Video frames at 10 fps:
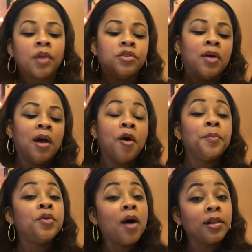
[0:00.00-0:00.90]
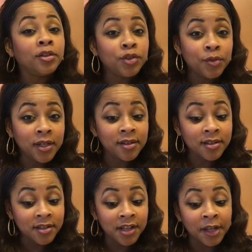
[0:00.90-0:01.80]
So I hope you all are doing
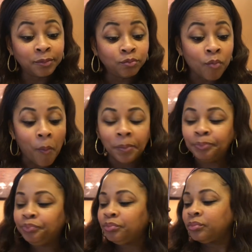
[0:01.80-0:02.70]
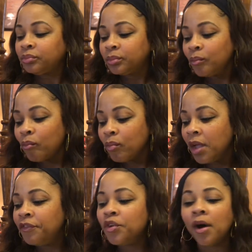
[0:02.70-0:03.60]
good.
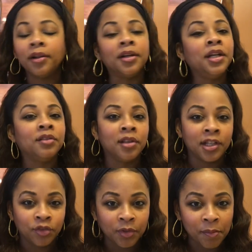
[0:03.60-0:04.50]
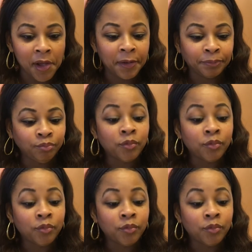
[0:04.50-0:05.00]
If you all are eating lunch with me,